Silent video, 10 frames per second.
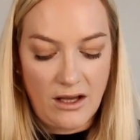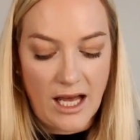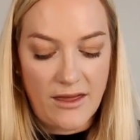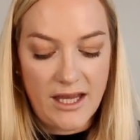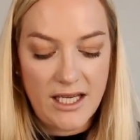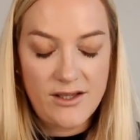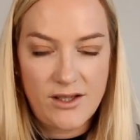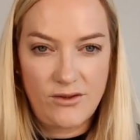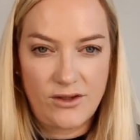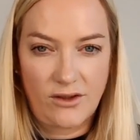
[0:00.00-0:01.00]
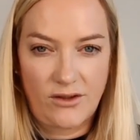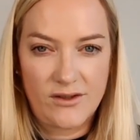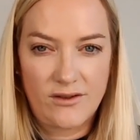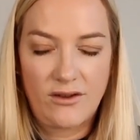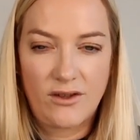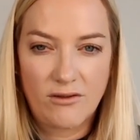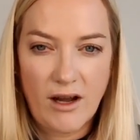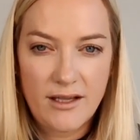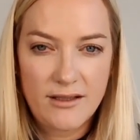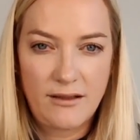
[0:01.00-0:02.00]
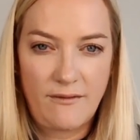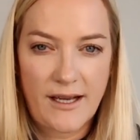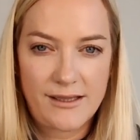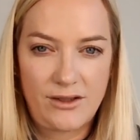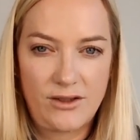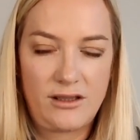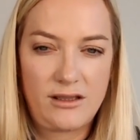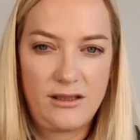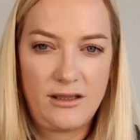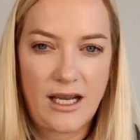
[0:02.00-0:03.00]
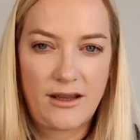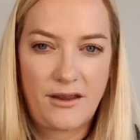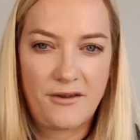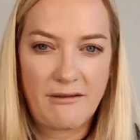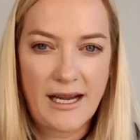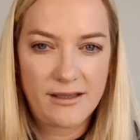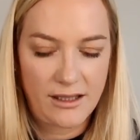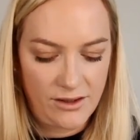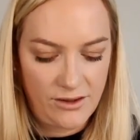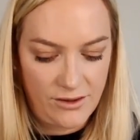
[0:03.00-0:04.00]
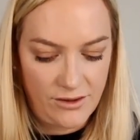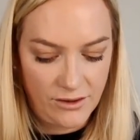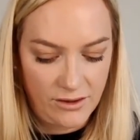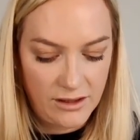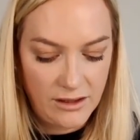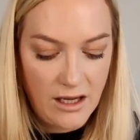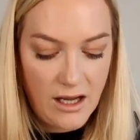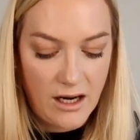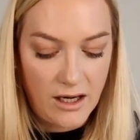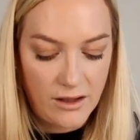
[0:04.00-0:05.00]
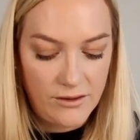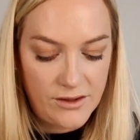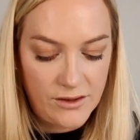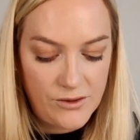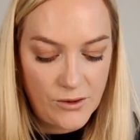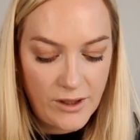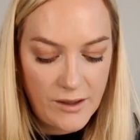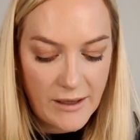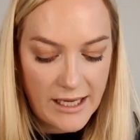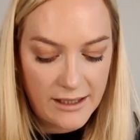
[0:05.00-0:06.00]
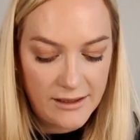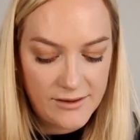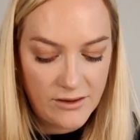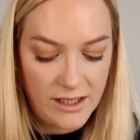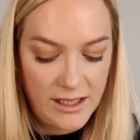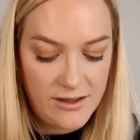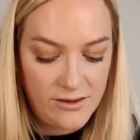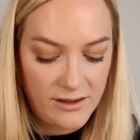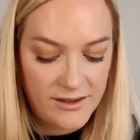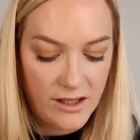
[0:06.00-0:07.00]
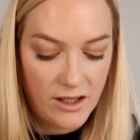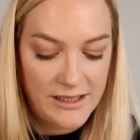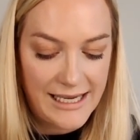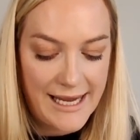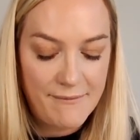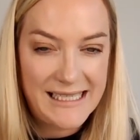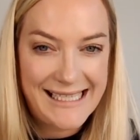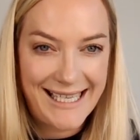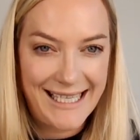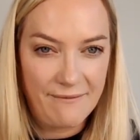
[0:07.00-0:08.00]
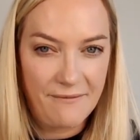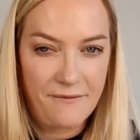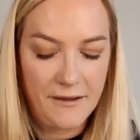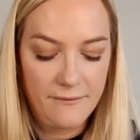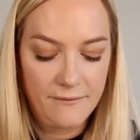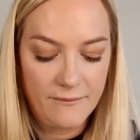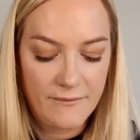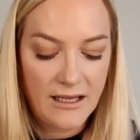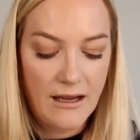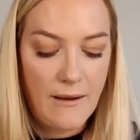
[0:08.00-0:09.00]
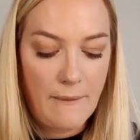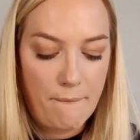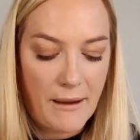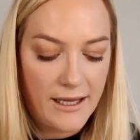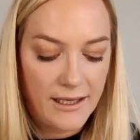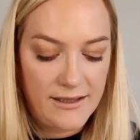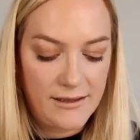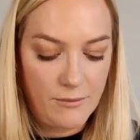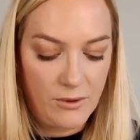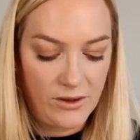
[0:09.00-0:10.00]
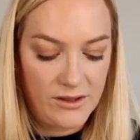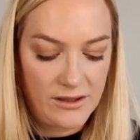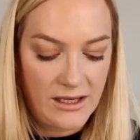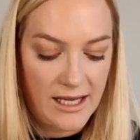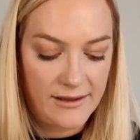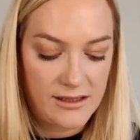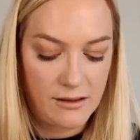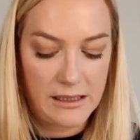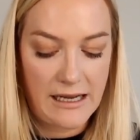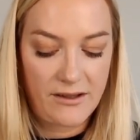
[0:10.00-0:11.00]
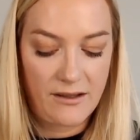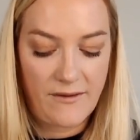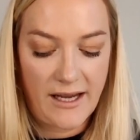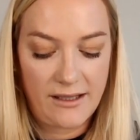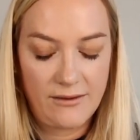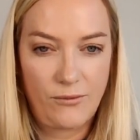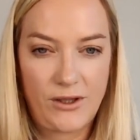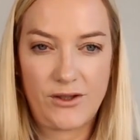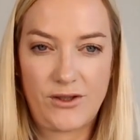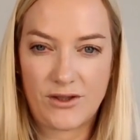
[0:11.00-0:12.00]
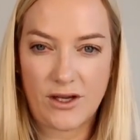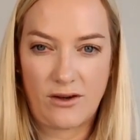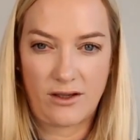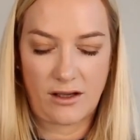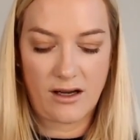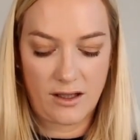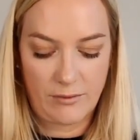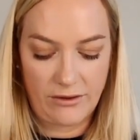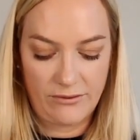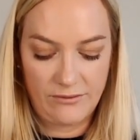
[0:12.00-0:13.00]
And these two ducts, the right lymphatic duct and the thoracic duct, are going to join back. So these ducts are going to empty the lymph back into the blood at the subclavian vein, which is just under the collarbone.